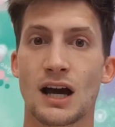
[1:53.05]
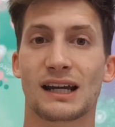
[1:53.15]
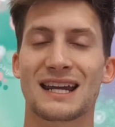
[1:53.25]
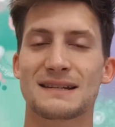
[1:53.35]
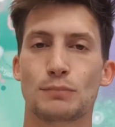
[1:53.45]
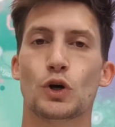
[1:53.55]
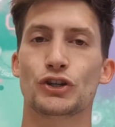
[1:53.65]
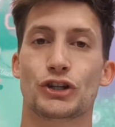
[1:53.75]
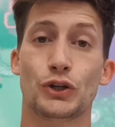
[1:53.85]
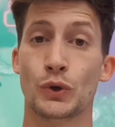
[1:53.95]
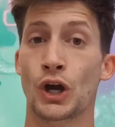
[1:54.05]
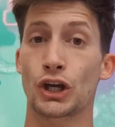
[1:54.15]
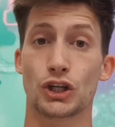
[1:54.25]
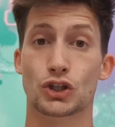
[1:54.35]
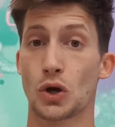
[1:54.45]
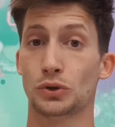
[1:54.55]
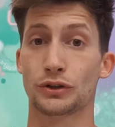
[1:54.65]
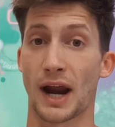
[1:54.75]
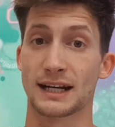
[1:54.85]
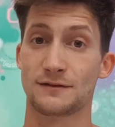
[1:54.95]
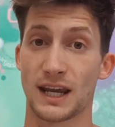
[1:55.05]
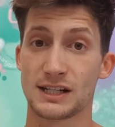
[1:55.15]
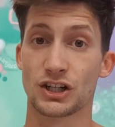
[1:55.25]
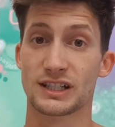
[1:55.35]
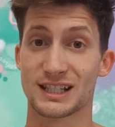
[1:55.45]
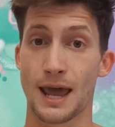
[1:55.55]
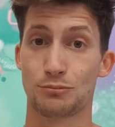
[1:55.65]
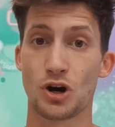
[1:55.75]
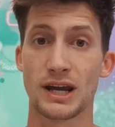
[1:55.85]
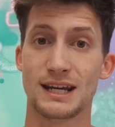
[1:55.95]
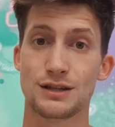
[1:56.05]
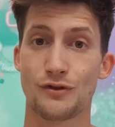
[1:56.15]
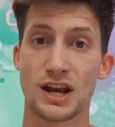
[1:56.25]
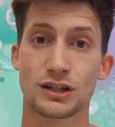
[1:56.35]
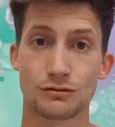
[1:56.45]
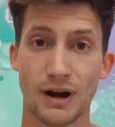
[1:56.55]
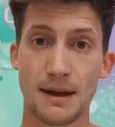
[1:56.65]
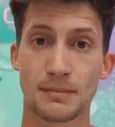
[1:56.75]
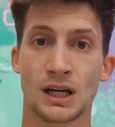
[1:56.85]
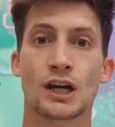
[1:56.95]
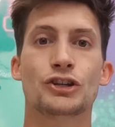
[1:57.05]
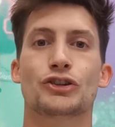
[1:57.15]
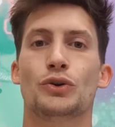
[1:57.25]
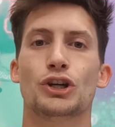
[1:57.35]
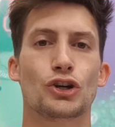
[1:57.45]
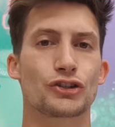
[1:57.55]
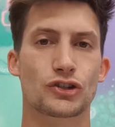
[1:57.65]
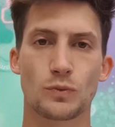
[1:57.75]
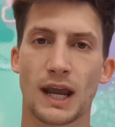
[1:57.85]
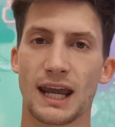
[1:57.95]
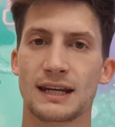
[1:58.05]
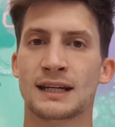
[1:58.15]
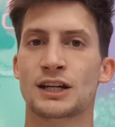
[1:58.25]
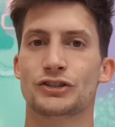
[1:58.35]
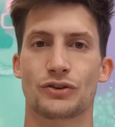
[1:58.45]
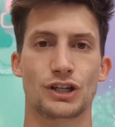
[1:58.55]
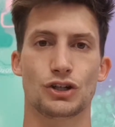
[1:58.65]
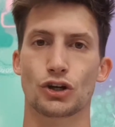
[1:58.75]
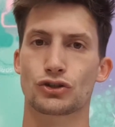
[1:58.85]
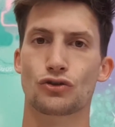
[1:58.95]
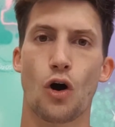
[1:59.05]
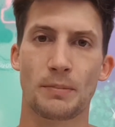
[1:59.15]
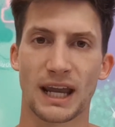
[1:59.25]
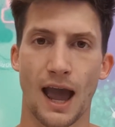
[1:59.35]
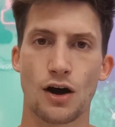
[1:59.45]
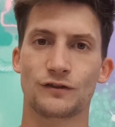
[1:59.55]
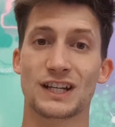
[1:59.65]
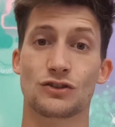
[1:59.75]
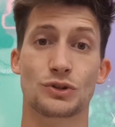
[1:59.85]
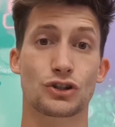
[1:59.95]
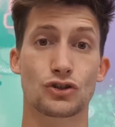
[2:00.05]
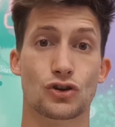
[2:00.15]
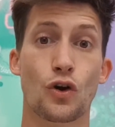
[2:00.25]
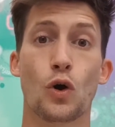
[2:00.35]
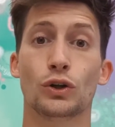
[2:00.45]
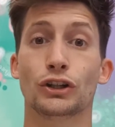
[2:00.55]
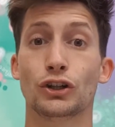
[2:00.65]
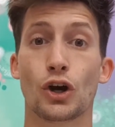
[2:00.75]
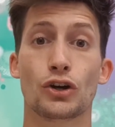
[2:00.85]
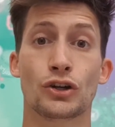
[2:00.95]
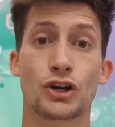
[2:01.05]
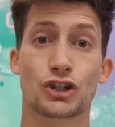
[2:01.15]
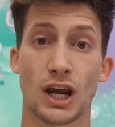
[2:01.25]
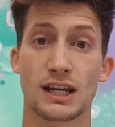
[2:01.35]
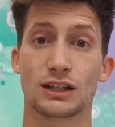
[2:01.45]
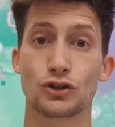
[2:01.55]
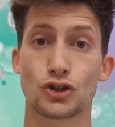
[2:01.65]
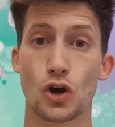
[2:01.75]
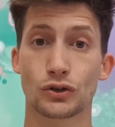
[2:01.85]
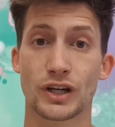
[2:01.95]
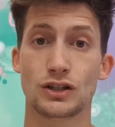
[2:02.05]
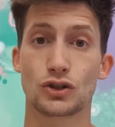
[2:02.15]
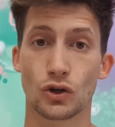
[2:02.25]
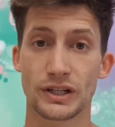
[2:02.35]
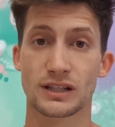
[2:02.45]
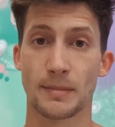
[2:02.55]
Okay, it's important to do your shoulder activation separate, either end of the rep, so you're not swinging, so that you're not dropping out of it, so it's controlled and you're not shaking or jolting your joints